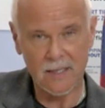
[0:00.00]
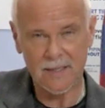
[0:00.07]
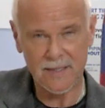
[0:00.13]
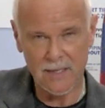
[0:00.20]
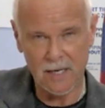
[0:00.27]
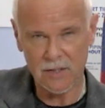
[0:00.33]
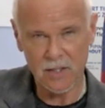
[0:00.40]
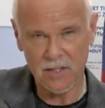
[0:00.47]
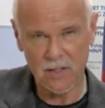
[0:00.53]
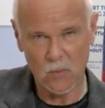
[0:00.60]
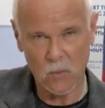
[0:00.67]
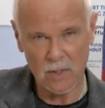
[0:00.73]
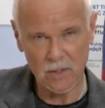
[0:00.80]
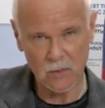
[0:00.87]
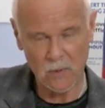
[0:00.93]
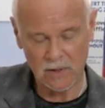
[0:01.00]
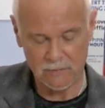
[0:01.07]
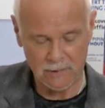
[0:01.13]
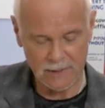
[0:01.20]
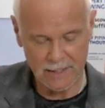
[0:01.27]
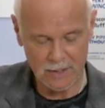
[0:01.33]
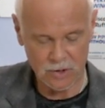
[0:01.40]
it's not just a one-to-one
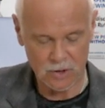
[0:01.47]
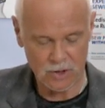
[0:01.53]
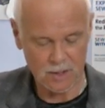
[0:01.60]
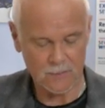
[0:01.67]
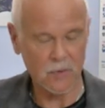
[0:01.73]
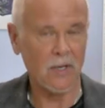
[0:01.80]
relationship.